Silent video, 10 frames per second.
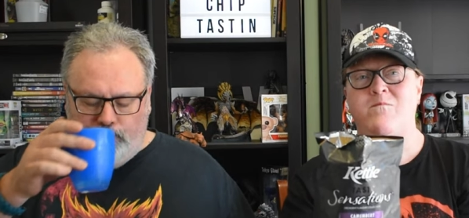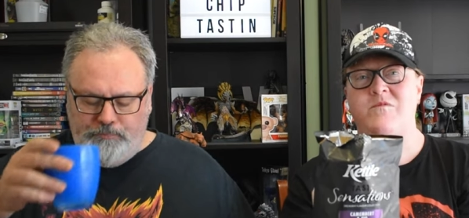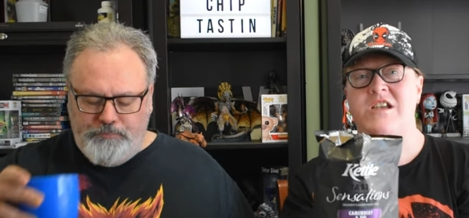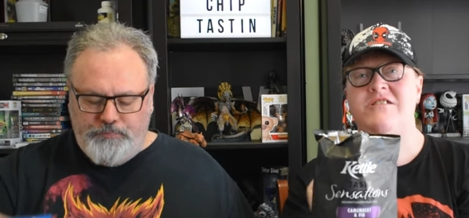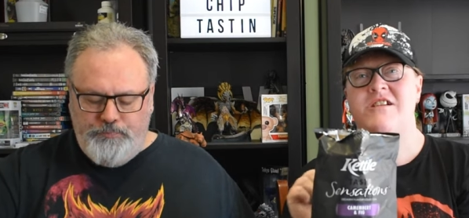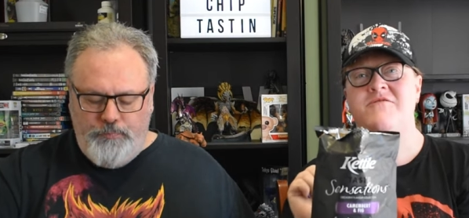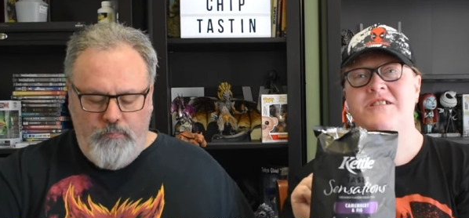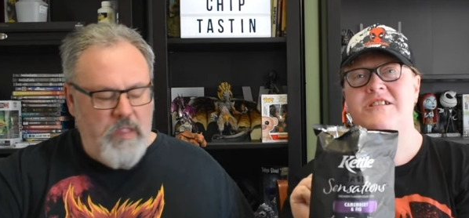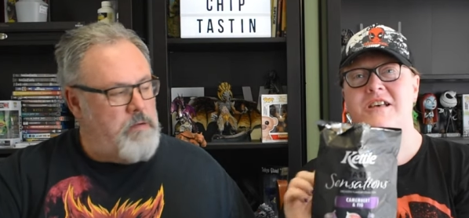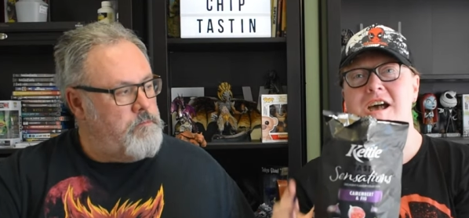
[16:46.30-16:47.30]
Speaker 1: These I
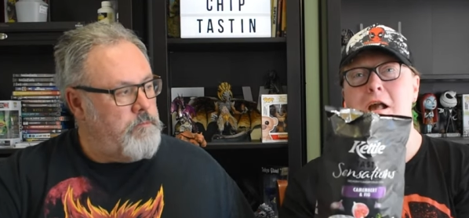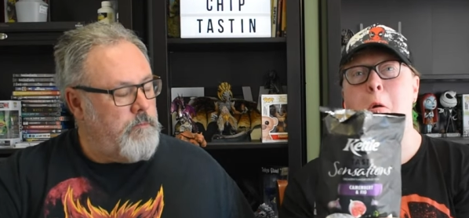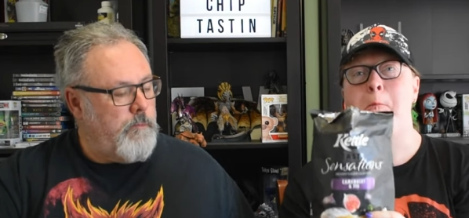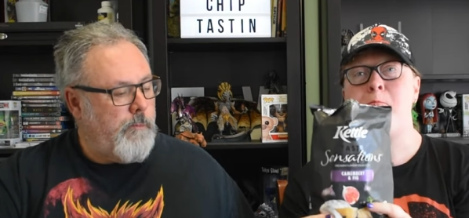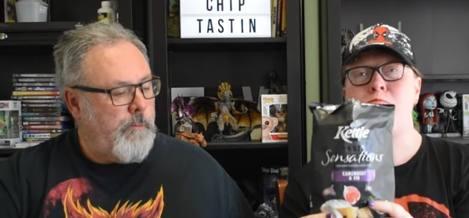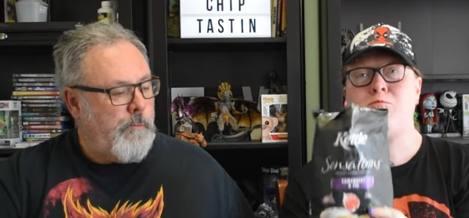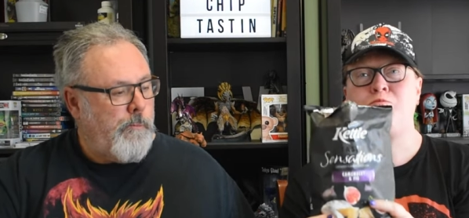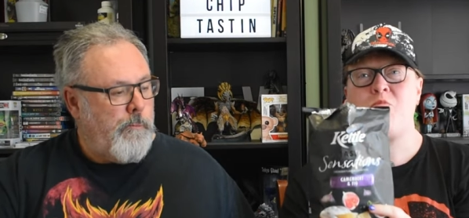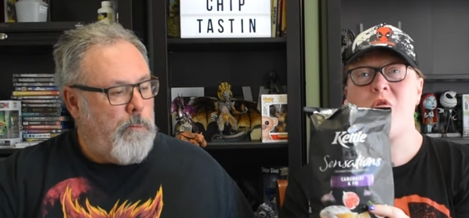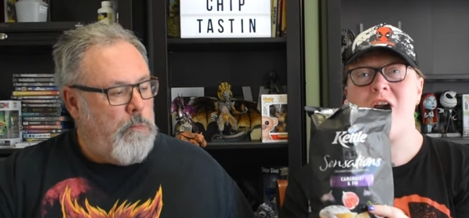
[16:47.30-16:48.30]
really like.
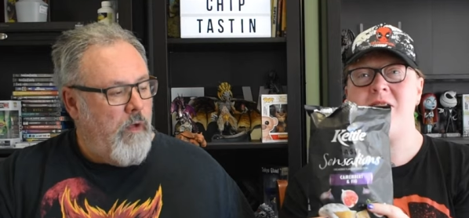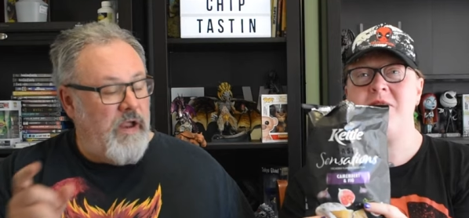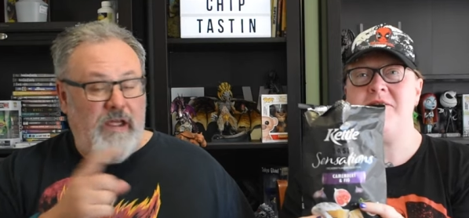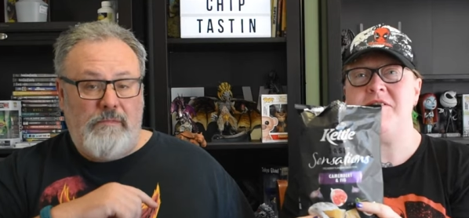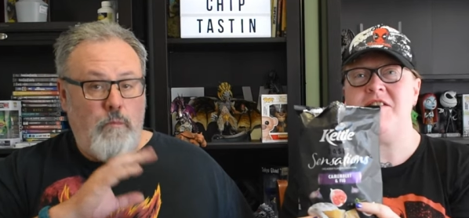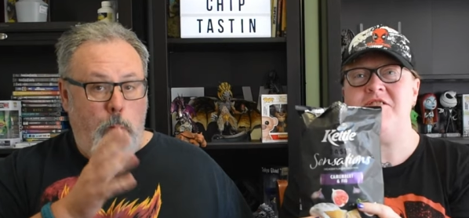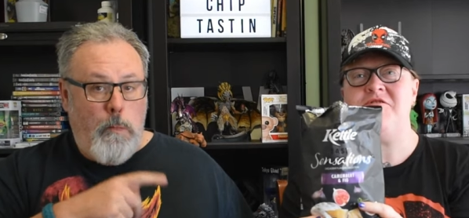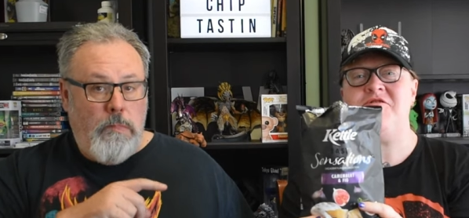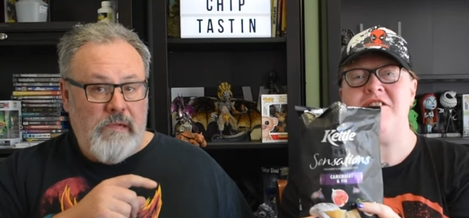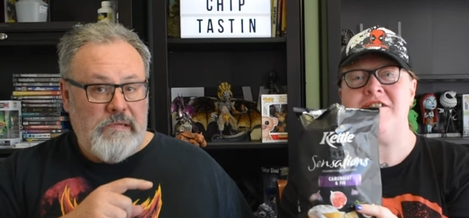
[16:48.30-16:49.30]
Speaker 2: I'm giving these
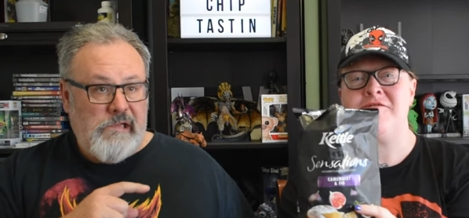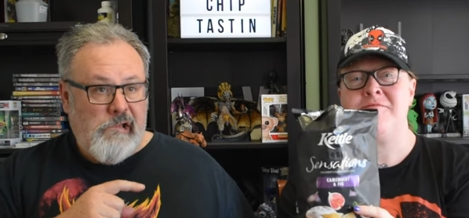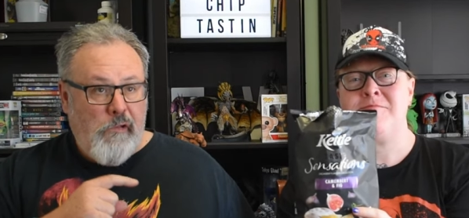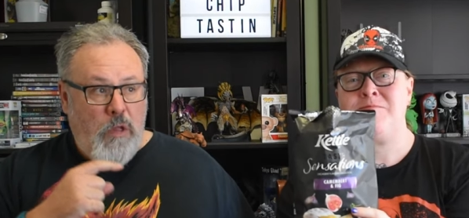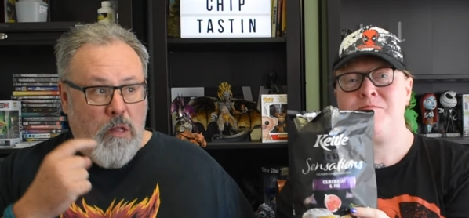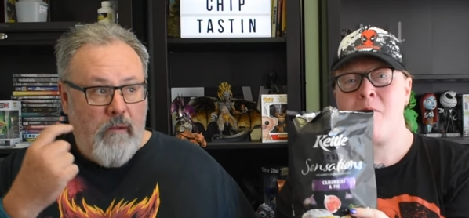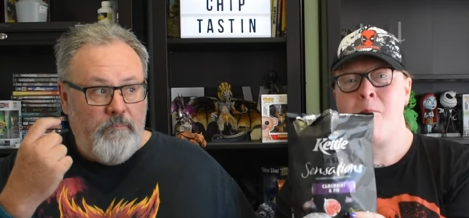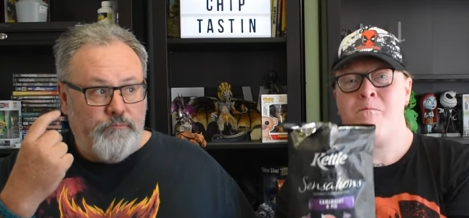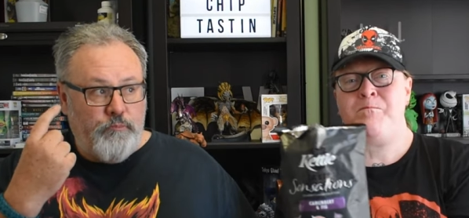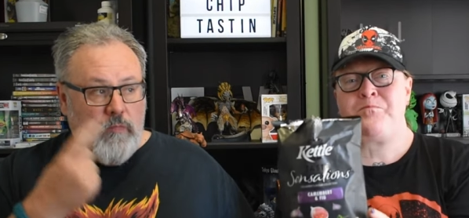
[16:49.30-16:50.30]
a 6.
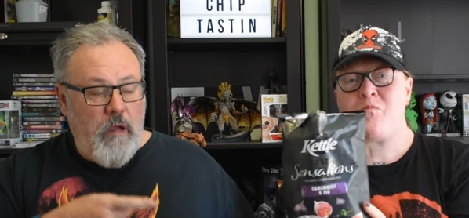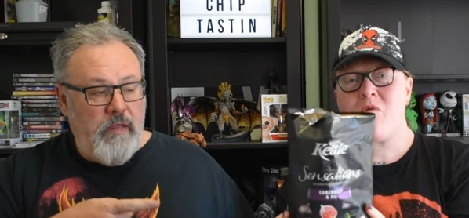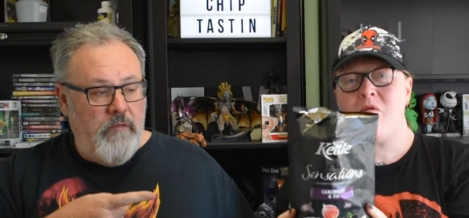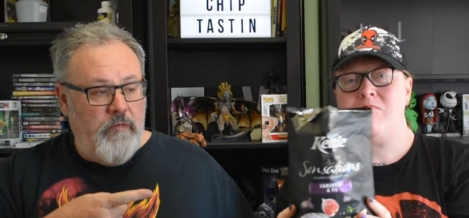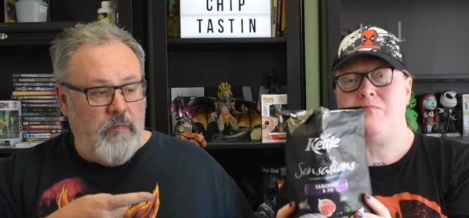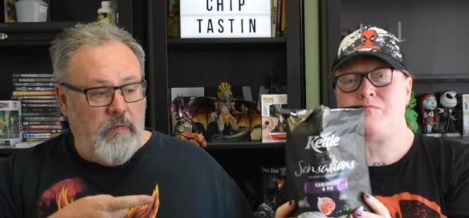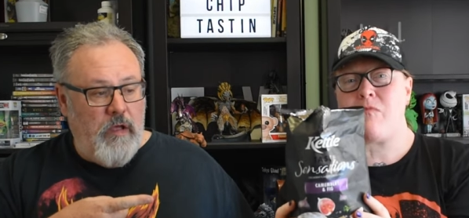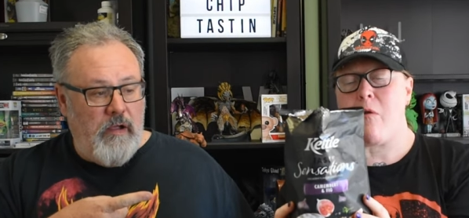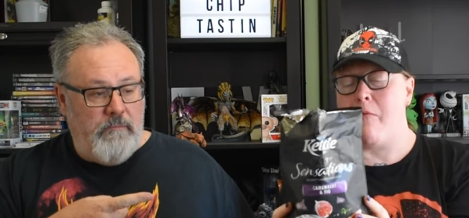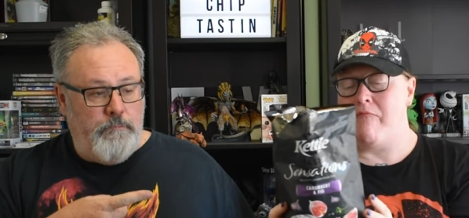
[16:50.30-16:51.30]
I'm giving them
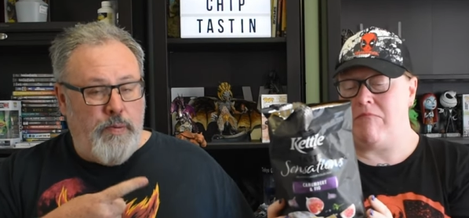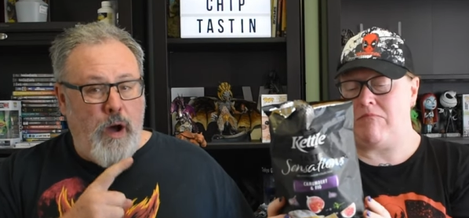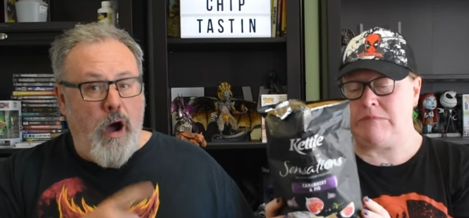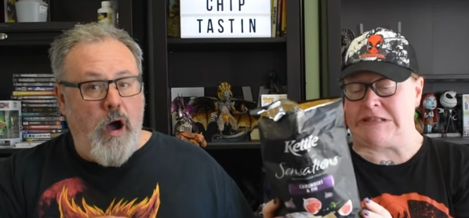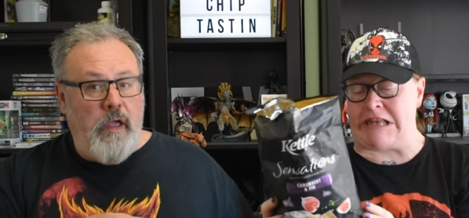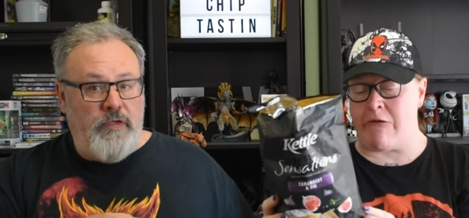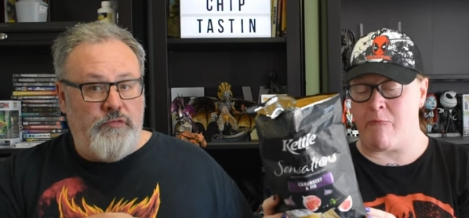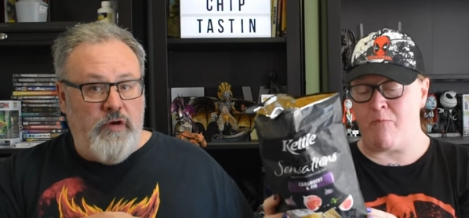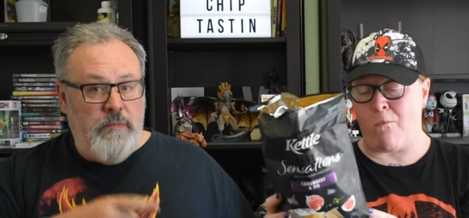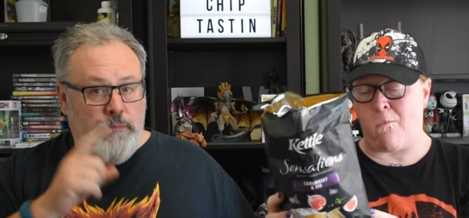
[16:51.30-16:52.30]
like pie,
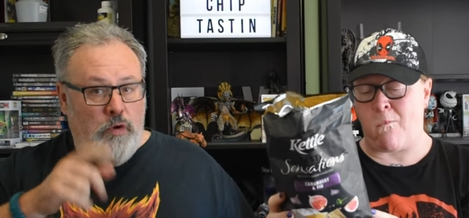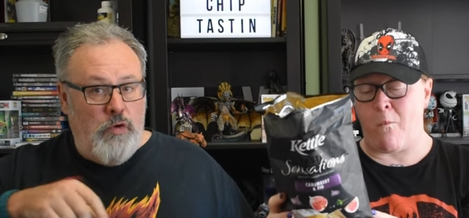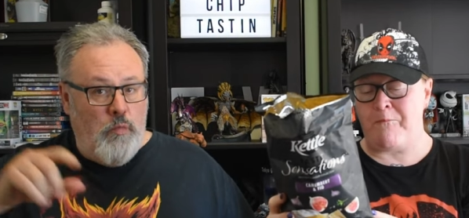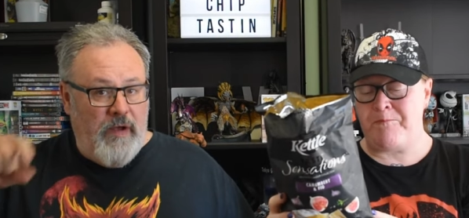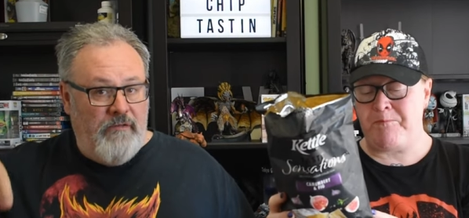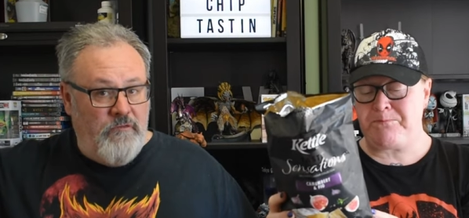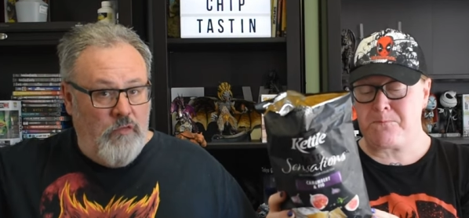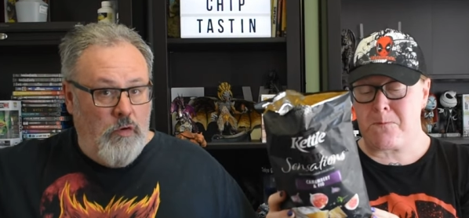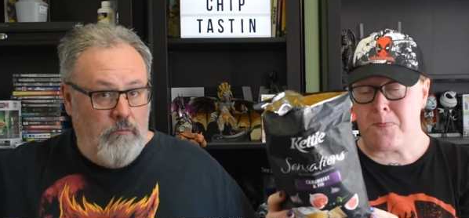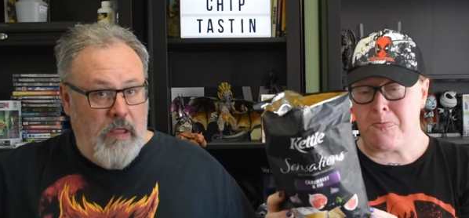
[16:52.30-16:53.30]

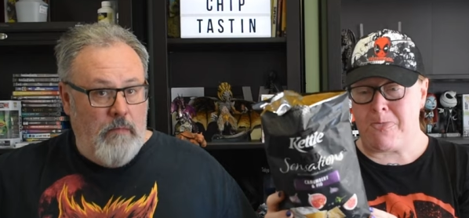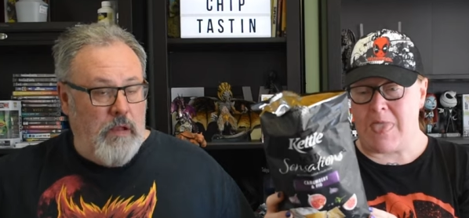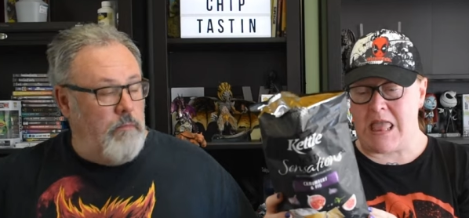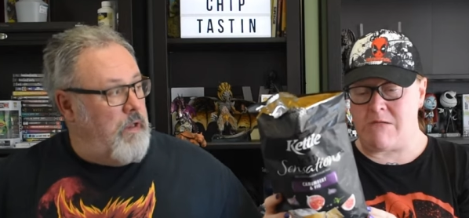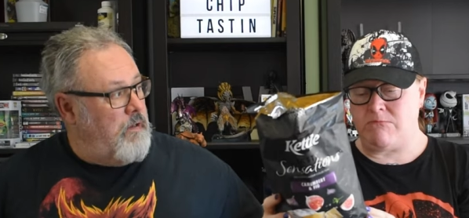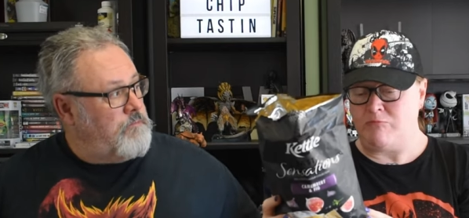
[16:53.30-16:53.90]
3.14 blah blah blah.